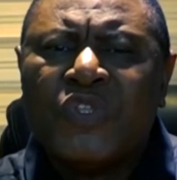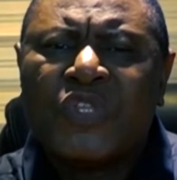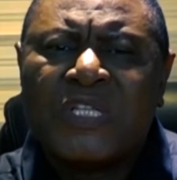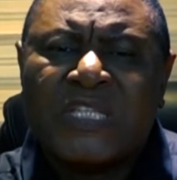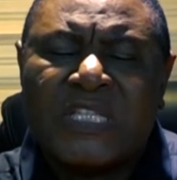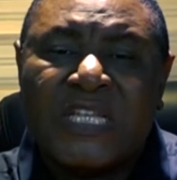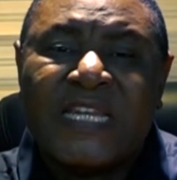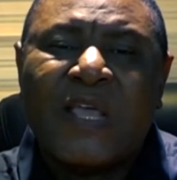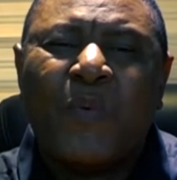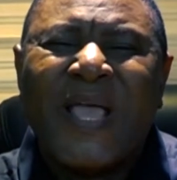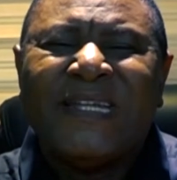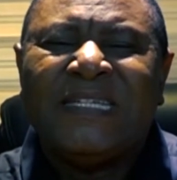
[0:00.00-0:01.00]
such a thing.
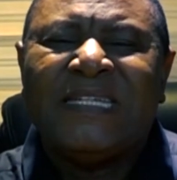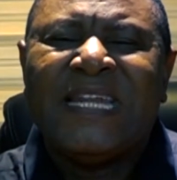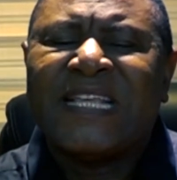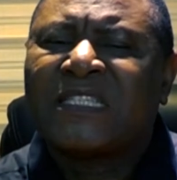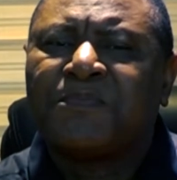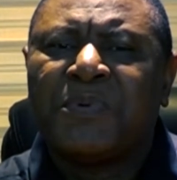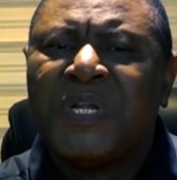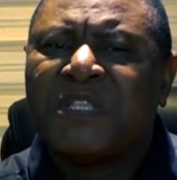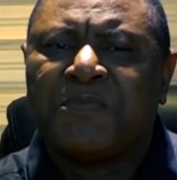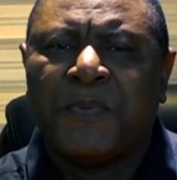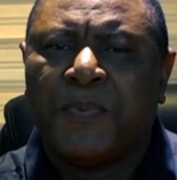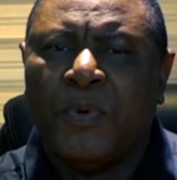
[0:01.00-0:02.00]
They were
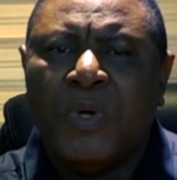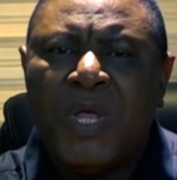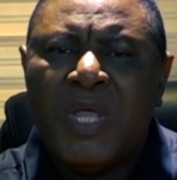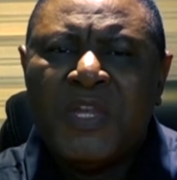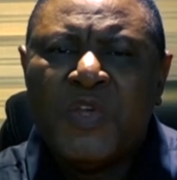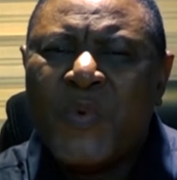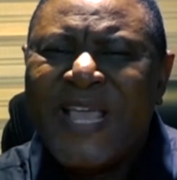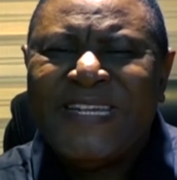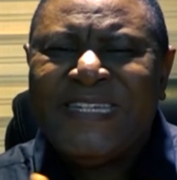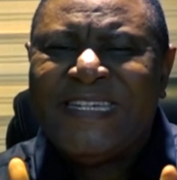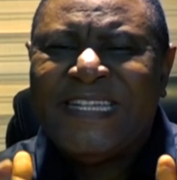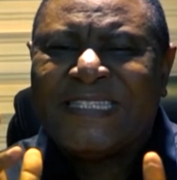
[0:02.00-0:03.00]
desperate people. They
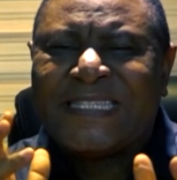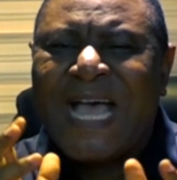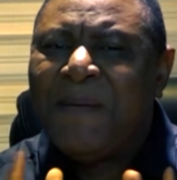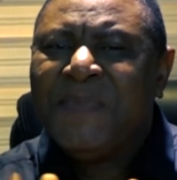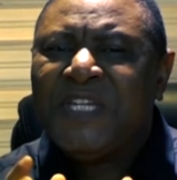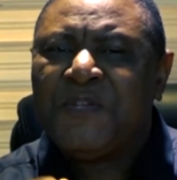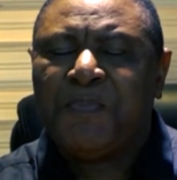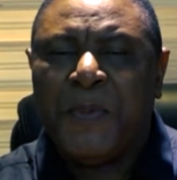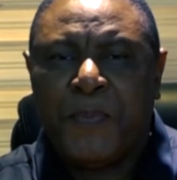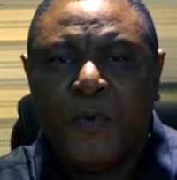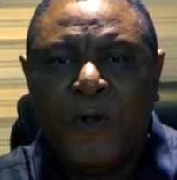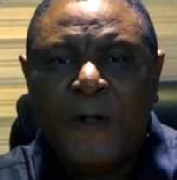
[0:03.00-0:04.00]
were determined
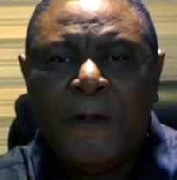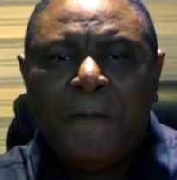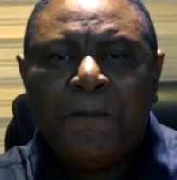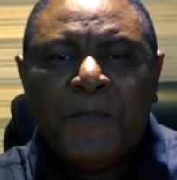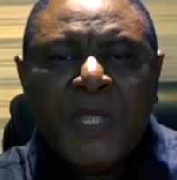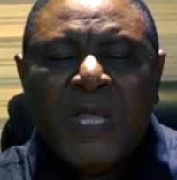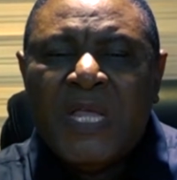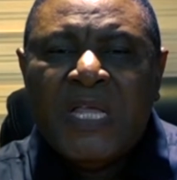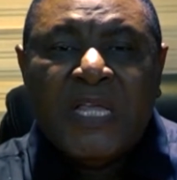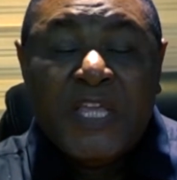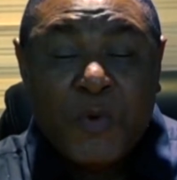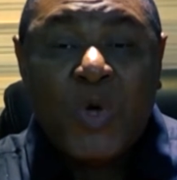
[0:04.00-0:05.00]
people.
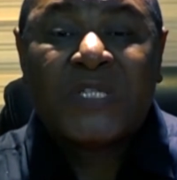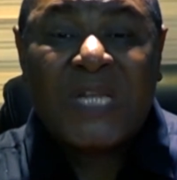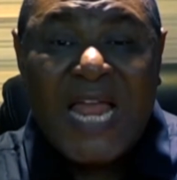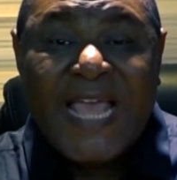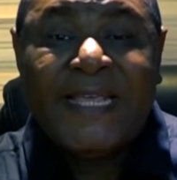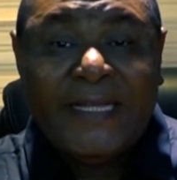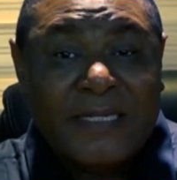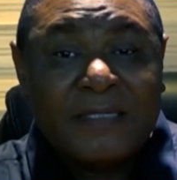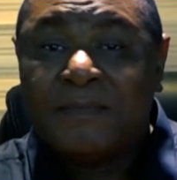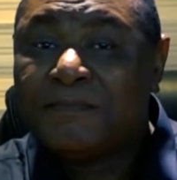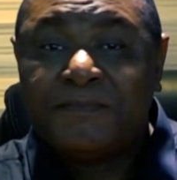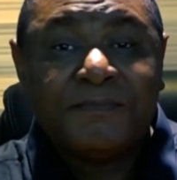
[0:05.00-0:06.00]
It was like
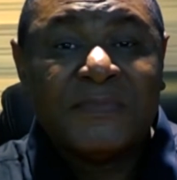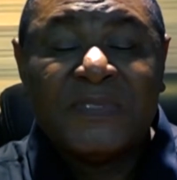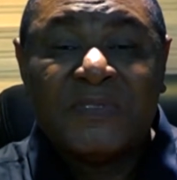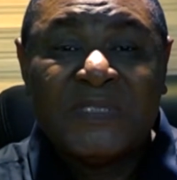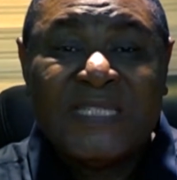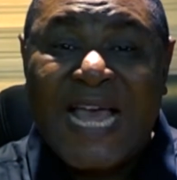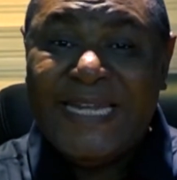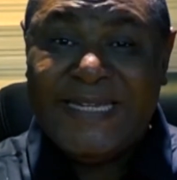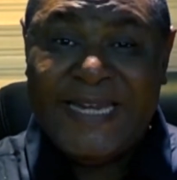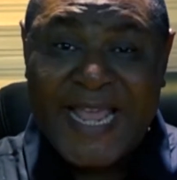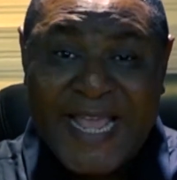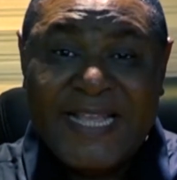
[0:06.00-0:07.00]

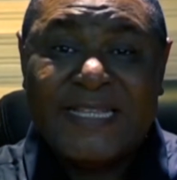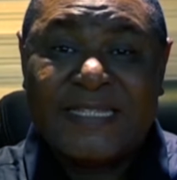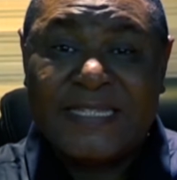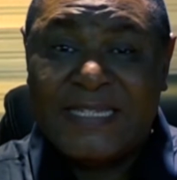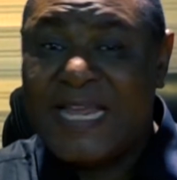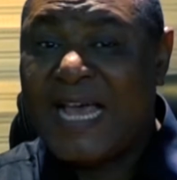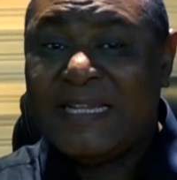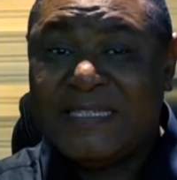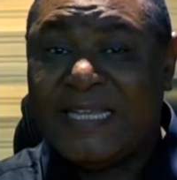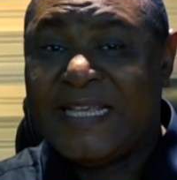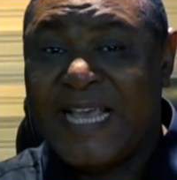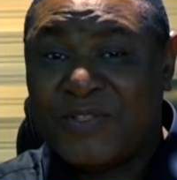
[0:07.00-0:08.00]
that day is either
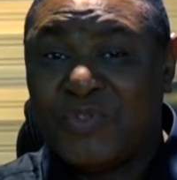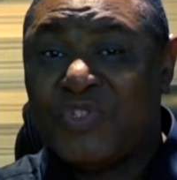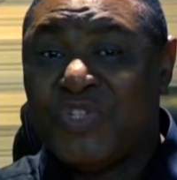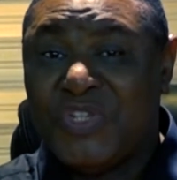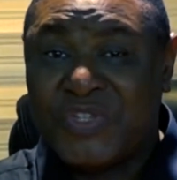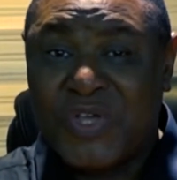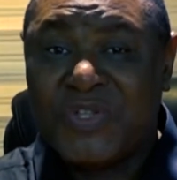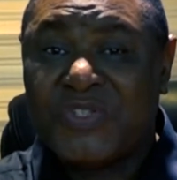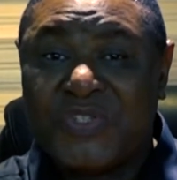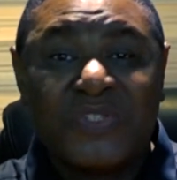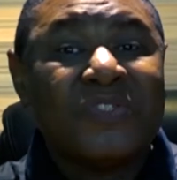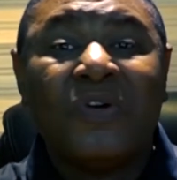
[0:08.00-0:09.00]
they get to
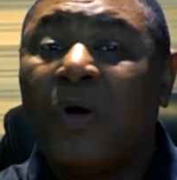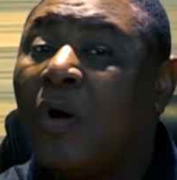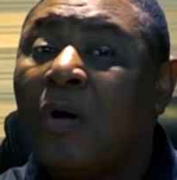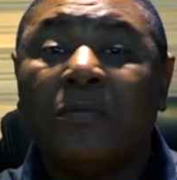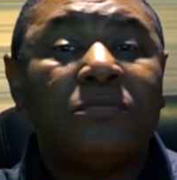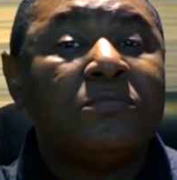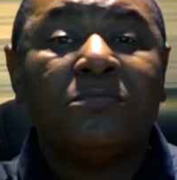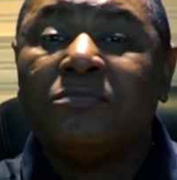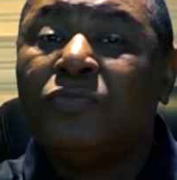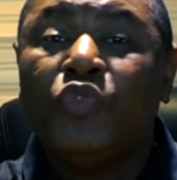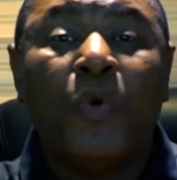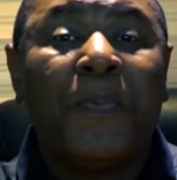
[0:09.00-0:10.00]
Jesus
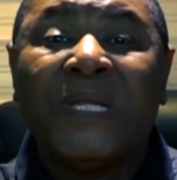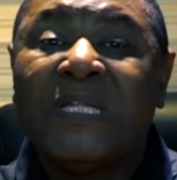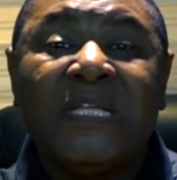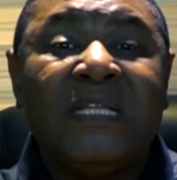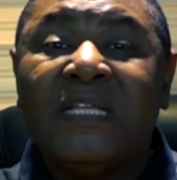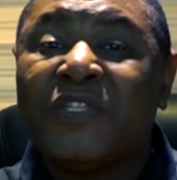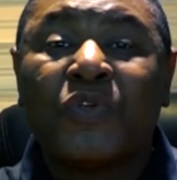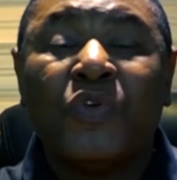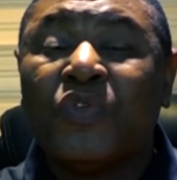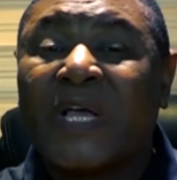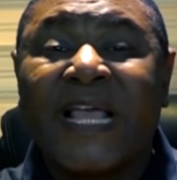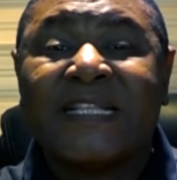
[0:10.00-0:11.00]
or nobody is
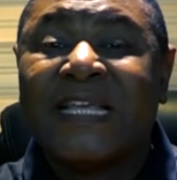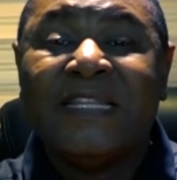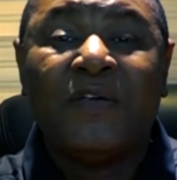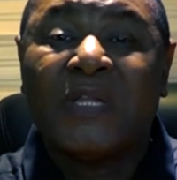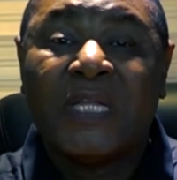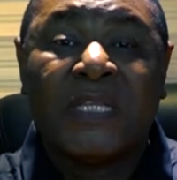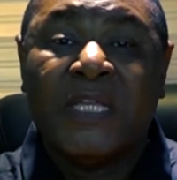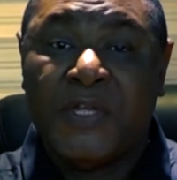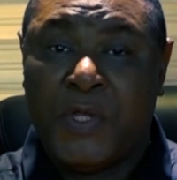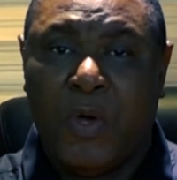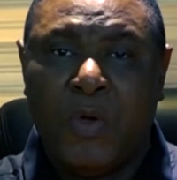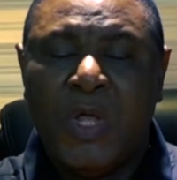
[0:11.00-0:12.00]
going to get any other
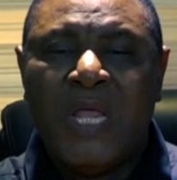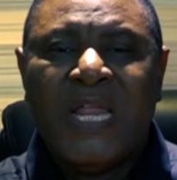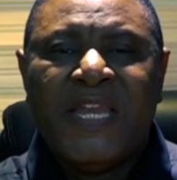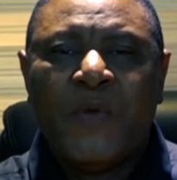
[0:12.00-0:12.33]
thing done. They